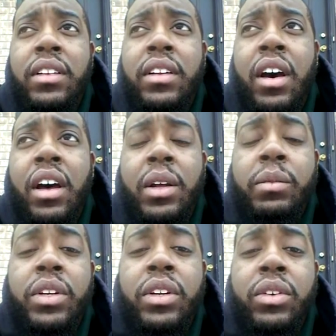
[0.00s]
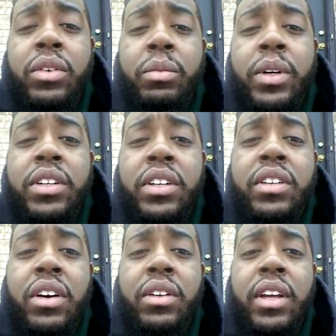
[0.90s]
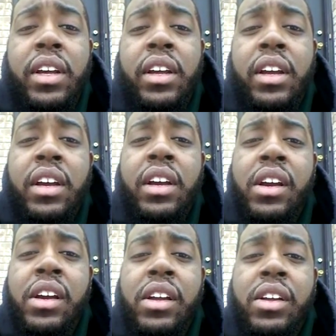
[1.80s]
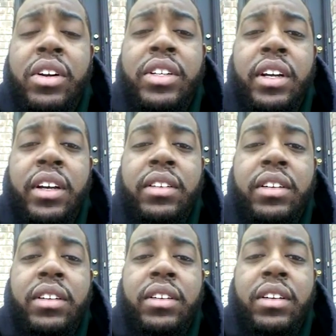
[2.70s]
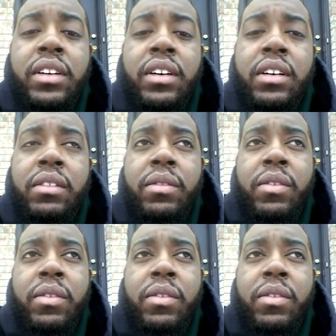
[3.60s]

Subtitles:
It's all up to you, but just know that your chances